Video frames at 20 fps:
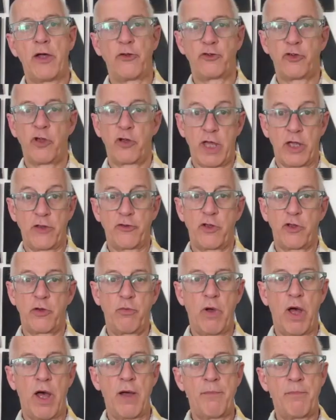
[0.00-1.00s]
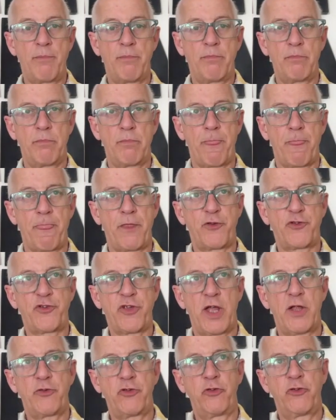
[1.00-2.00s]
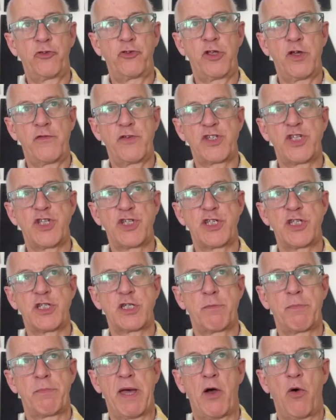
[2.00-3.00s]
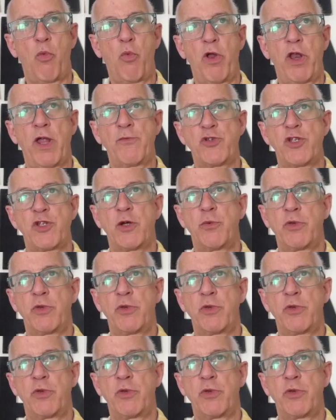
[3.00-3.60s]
Okay. So the sales and services is about what I'm doing with